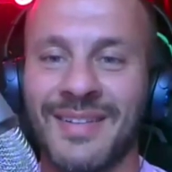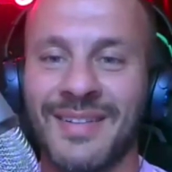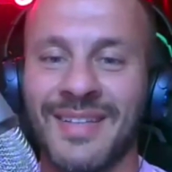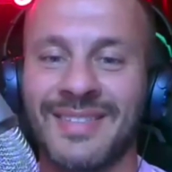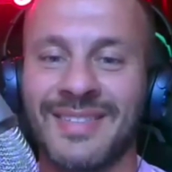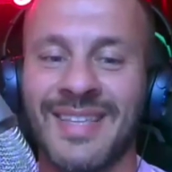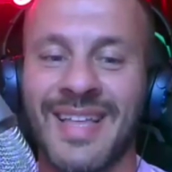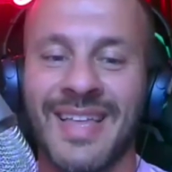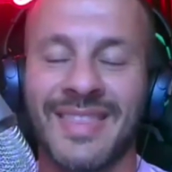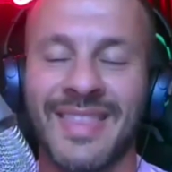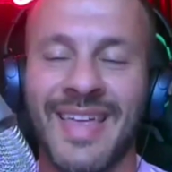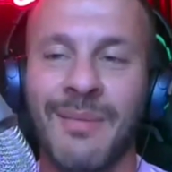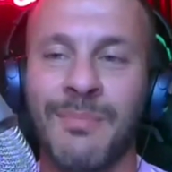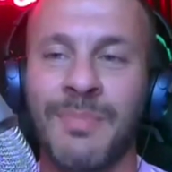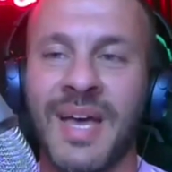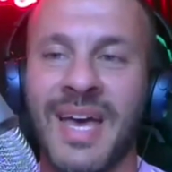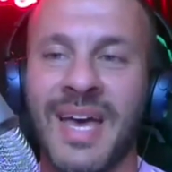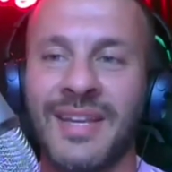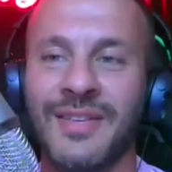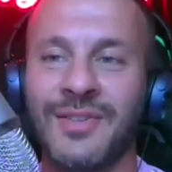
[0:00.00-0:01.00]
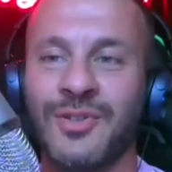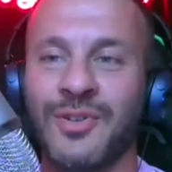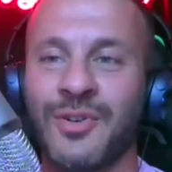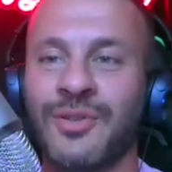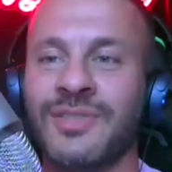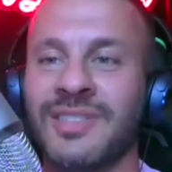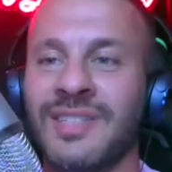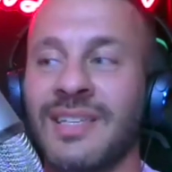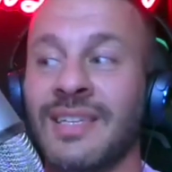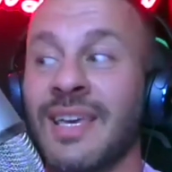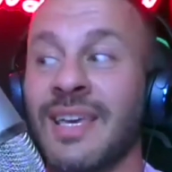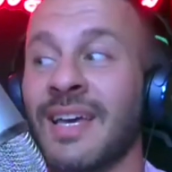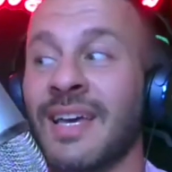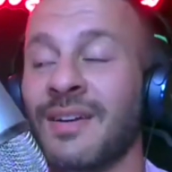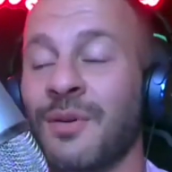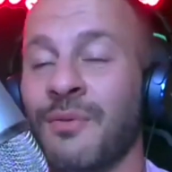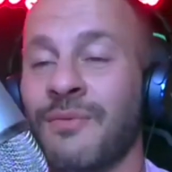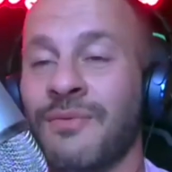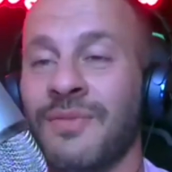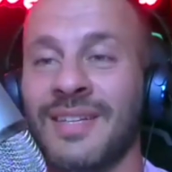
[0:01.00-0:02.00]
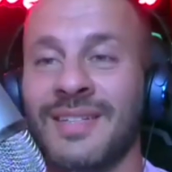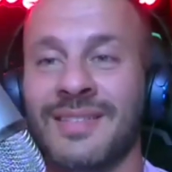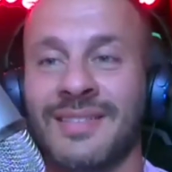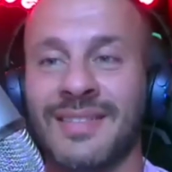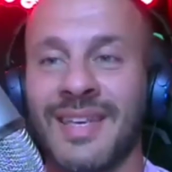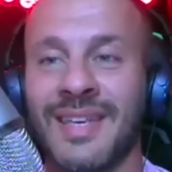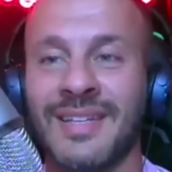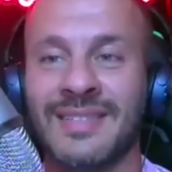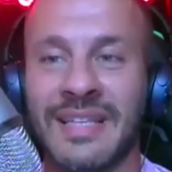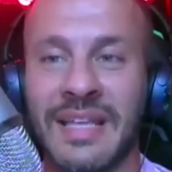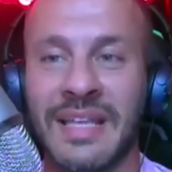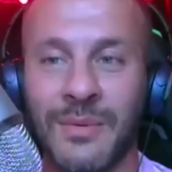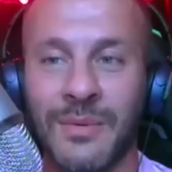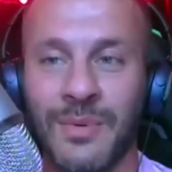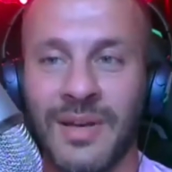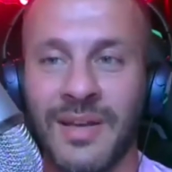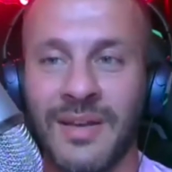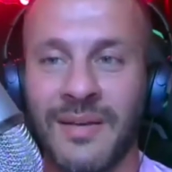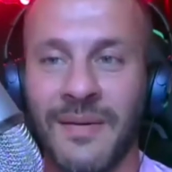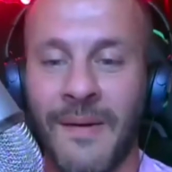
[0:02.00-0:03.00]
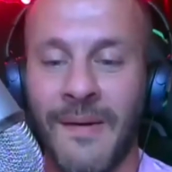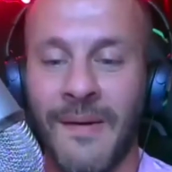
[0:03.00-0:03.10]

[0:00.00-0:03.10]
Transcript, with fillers: It's not yeah. that bad in Jersey yet. Hopefully, it stays that way.